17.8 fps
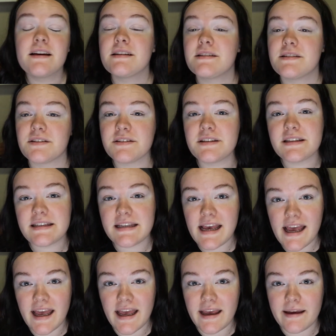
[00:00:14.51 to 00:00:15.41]
So
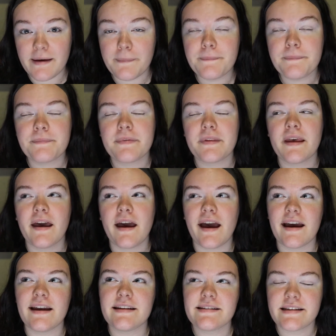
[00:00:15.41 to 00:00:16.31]
today,
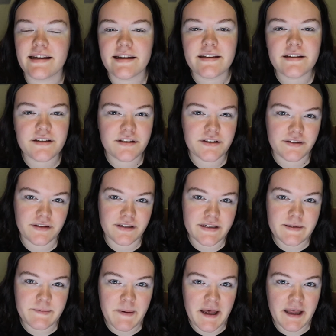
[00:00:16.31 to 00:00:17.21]
I decided to do
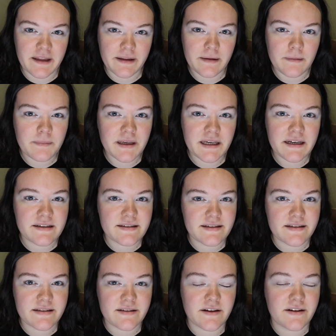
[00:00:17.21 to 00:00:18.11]
this palette
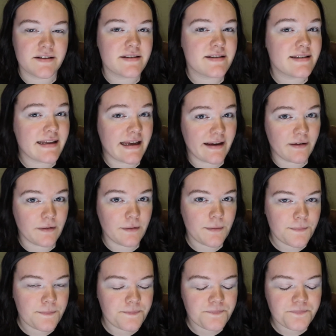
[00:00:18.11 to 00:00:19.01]
because it's on
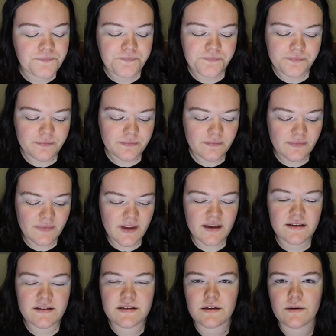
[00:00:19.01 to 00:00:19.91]
sale.
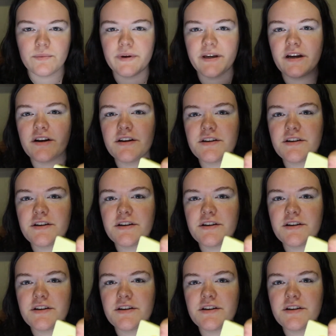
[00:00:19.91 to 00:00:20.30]
So we